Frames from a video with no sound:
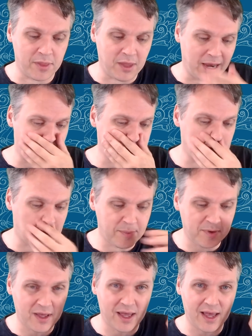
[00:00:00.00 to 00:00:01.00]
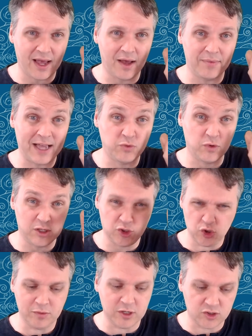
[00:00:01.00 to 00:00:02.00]
On the laptop, that's where the
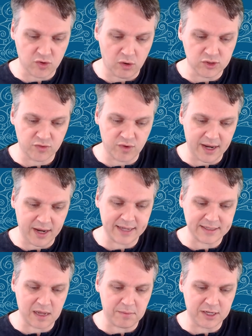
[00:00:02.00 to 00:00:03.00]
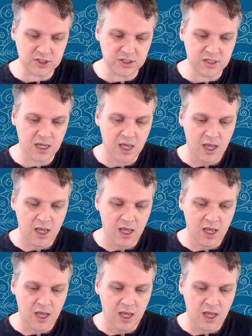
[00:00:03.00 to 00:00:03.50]
Zoom controls are running, as I mentioned.